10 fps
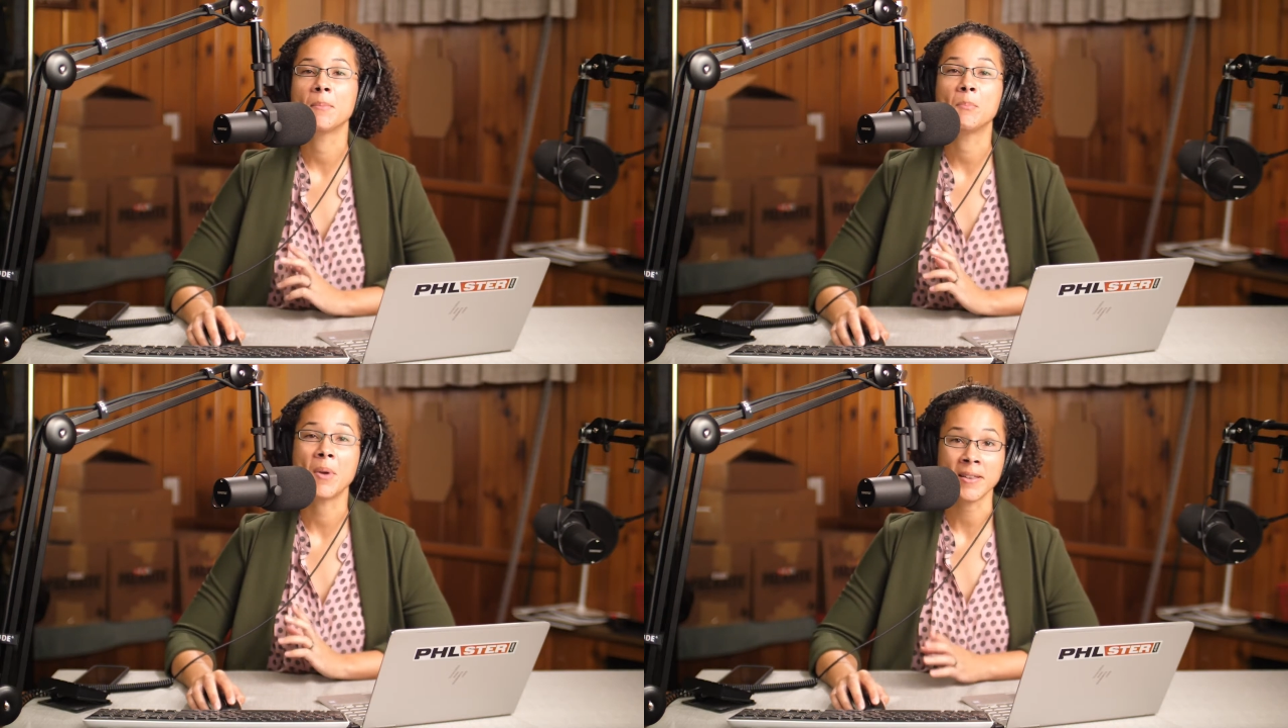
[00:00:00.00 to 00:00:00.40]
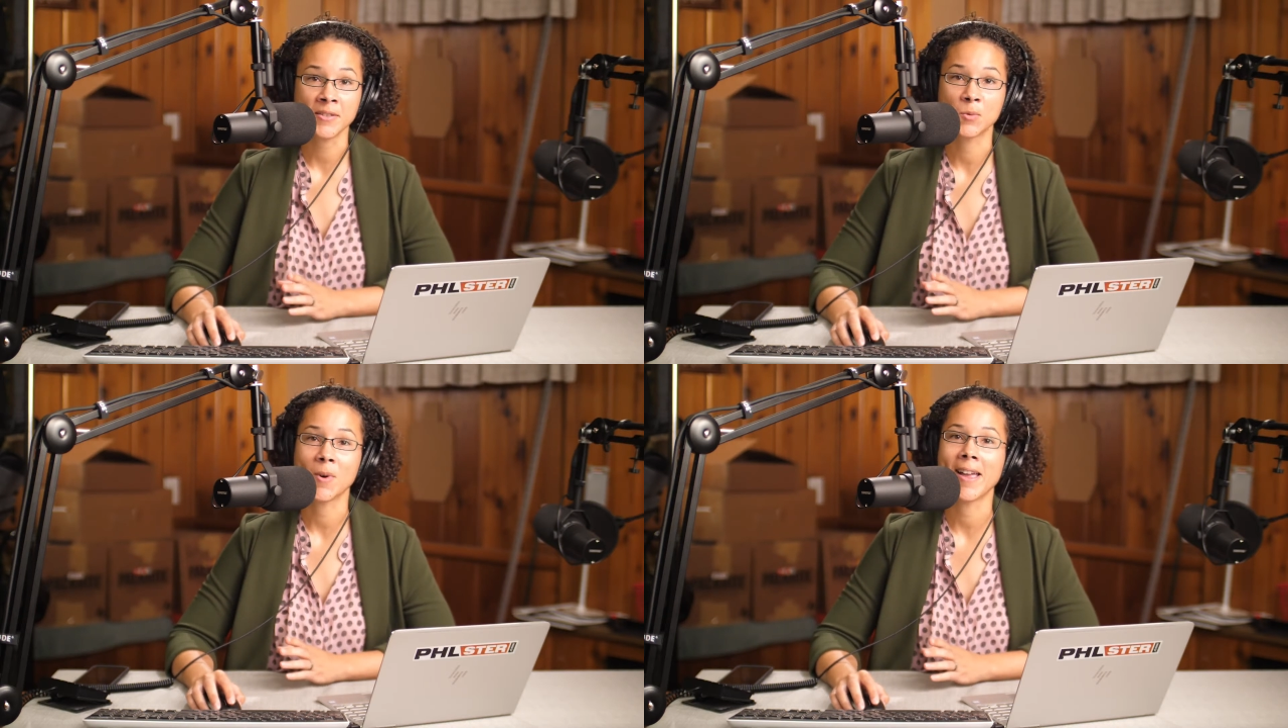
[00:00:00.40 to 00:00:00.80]

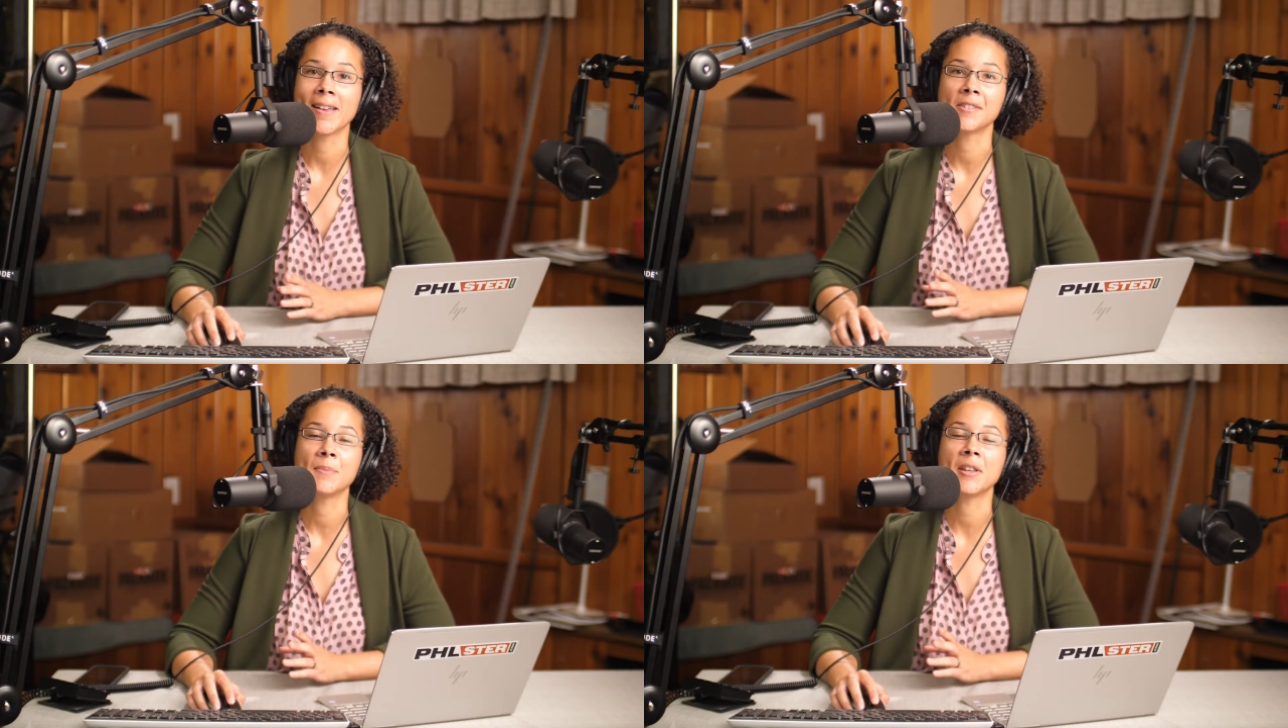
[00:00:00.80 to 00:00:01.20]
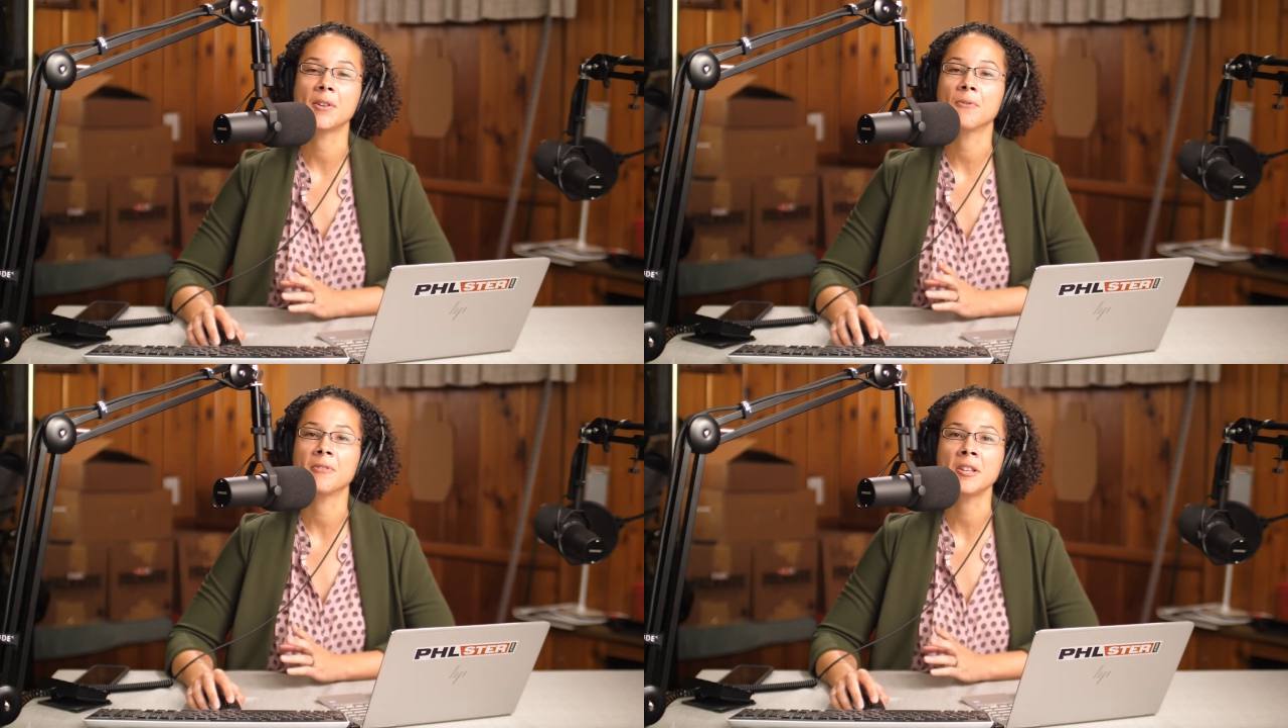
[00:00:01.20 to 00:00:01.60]
best way to make
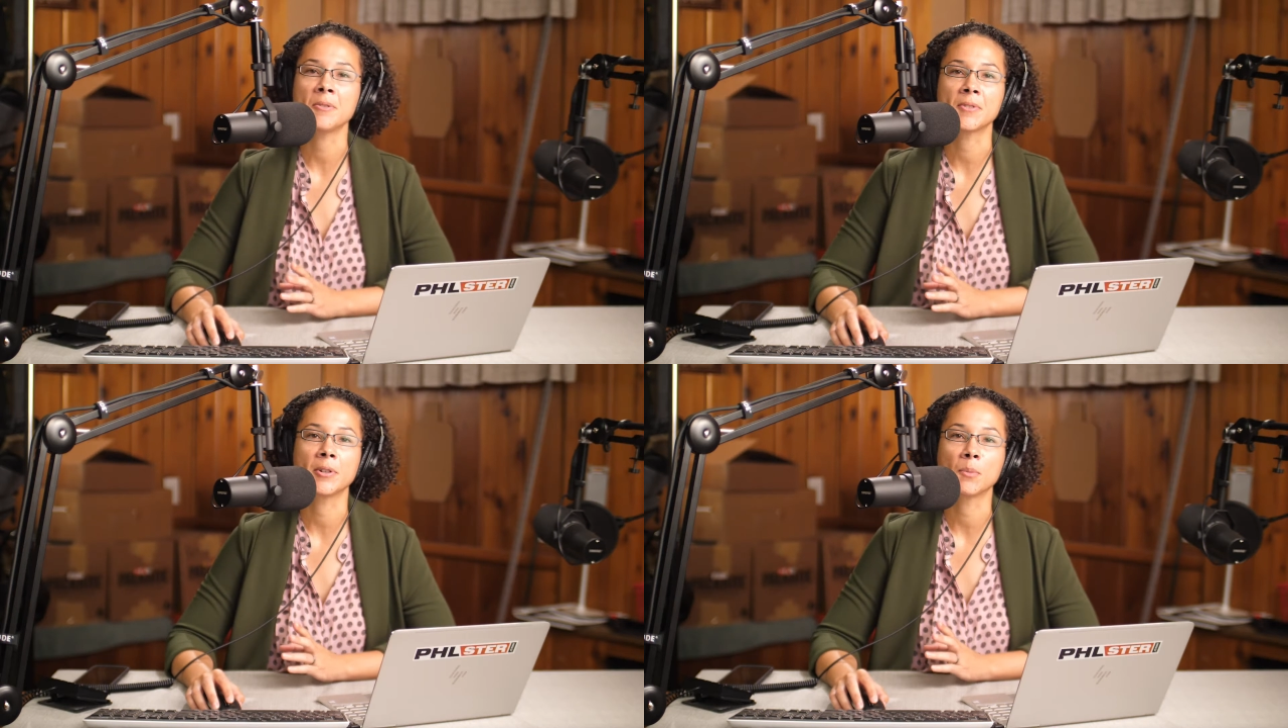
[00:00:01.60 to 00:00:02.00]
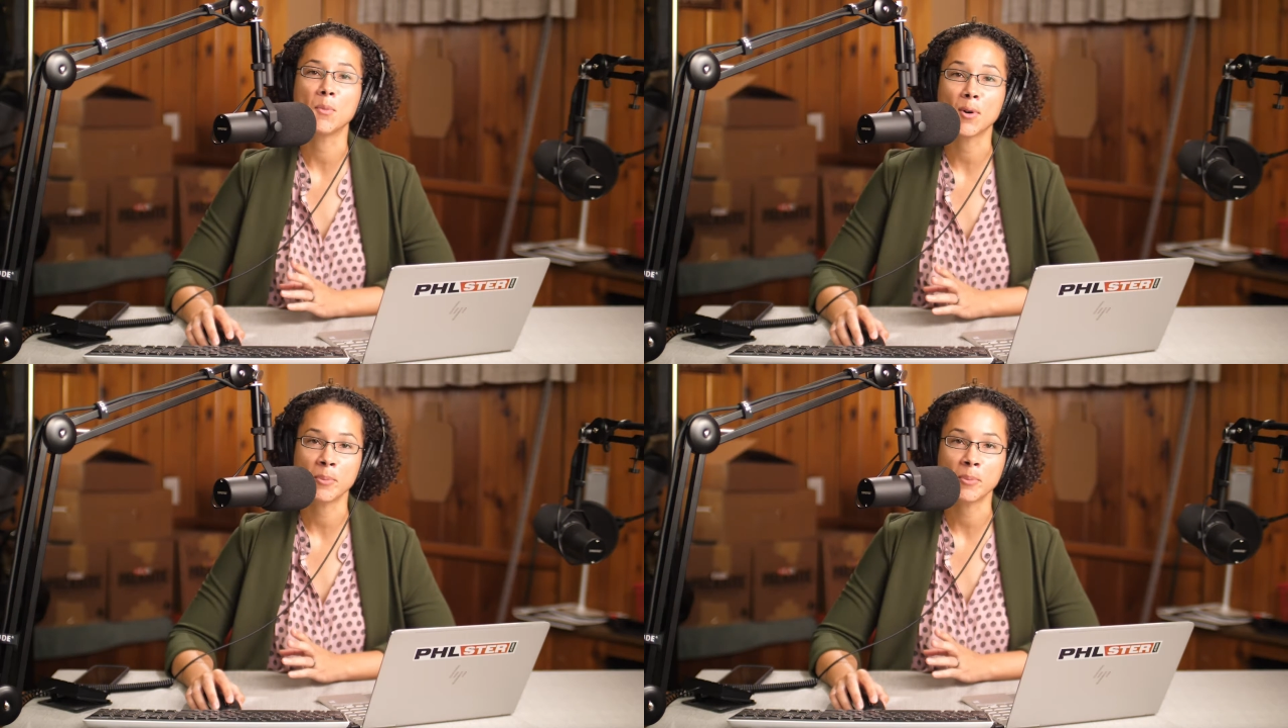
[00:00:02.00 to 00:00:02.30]
your videos look more